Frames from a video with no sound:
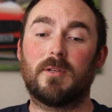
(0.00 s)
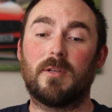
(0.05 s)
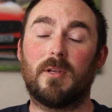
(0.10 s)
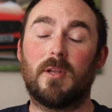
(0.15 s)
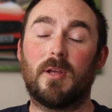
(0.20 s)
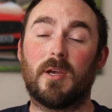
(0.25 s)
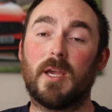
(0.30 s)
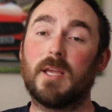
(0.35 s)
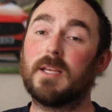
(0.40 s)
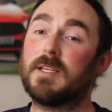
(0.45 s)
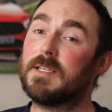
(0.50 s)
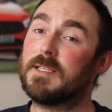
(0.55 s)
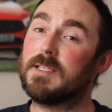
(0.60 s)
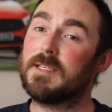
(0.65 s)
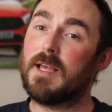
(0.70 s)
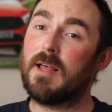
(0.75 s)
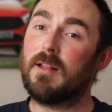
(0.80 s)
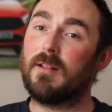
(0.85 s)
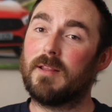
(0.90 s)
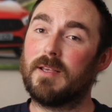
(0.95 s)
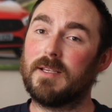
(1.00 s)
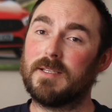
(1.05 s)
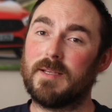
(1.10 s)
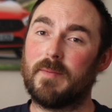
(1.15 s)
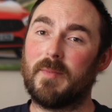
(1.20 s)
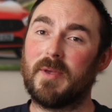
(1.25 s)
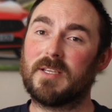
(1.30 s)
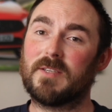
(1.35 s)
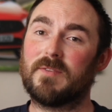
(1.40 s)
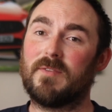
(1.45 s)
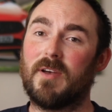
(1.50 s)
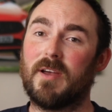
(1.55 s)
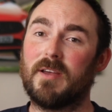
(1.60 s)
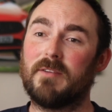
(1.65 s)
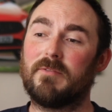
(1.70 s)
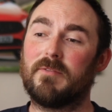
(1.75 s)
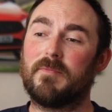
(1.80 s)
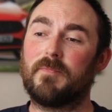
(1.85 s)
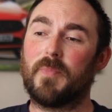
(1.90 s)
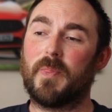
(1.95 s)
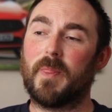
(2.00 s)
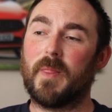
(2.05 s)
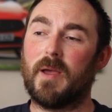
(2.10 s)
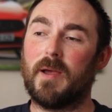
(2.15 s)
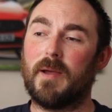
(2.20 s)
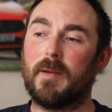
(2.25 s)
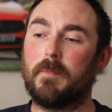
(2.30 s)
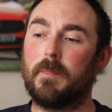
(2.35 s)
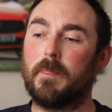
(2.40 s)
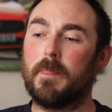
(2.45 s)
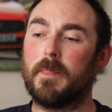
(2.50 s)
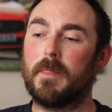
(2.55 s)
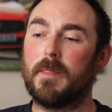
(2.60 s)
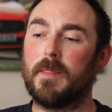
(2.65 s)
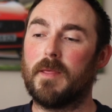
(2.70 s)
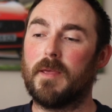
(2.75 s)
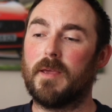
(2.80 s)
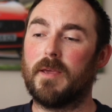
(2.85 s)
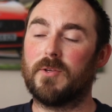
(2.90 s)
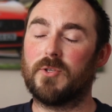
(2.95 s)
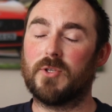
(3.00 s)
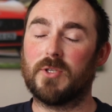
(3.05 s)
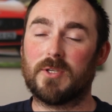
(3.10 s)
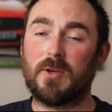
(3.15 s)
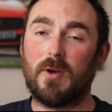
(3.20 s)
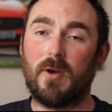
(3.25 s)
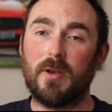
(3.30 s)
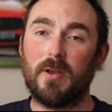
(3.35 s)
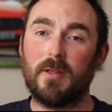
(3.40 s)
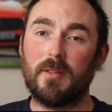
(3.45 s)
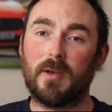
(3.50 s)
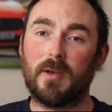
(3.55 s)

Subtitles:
looking to sell his MX5. He just got another